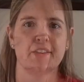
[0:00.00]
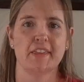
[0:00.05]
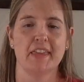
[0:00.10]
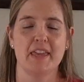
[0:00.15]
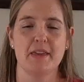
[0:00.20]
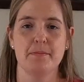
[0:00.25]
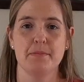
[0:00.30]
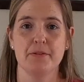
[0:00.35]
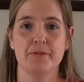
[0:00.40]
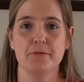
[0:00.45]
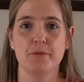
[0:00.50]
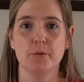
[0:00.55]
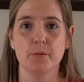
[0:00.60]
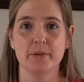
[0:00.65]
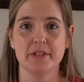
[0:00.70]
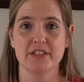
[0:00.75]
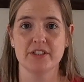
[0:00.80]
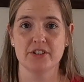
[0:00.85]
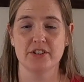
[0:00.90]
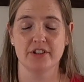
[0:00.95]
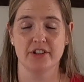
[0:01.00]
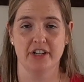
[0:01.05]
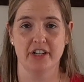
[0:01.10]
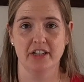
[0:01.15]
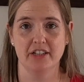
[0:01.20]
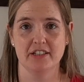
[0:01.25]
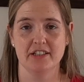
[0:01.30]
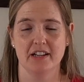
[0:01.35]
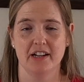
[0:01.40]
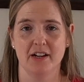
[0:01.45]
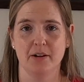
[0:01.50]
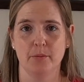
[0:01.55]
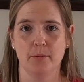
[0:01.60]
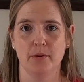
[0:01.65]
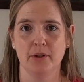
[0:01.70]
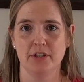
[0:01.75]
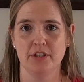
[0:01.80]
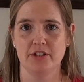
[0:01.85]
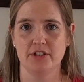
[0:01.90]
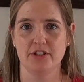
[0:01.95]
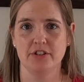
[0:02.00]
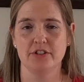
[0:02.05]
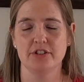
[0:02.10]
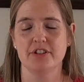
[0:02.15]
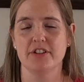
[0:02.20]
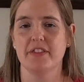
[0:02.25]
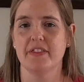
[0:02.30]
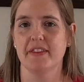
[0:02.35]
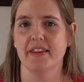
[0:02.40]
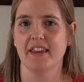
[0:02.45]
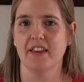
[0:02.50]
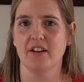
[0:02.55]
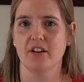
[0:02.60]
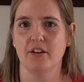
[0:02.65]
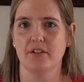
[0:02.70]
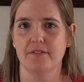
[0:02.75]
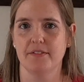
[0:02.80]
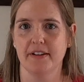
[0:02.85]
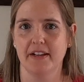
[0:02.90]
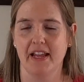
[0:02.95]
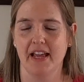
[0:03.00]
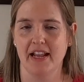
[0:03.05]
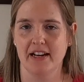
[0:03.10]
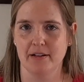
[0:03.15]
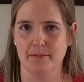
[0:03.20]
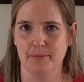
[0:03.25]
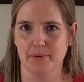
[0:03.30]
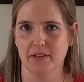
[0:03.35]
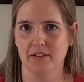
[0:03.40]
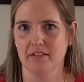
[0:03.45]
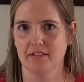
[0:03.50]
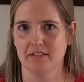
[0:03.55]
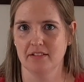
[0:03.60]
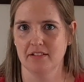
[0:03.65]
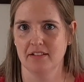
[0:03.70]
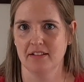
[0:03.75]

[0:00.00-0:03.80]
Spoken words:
Okay, before we start, I want you to think of an animal.